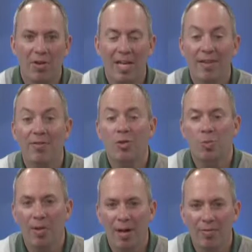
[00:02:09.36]
Dance
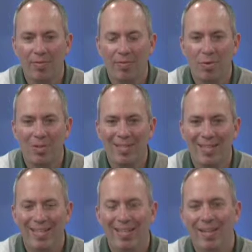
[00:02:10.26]

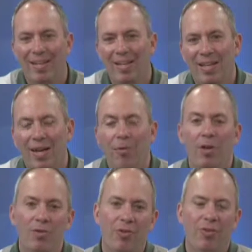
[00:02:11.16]
2014. If you're
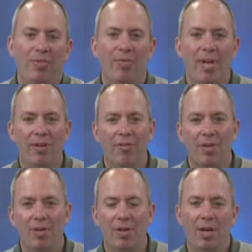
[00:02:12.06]
interested for next
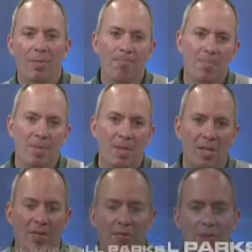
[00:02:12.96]
year, give us a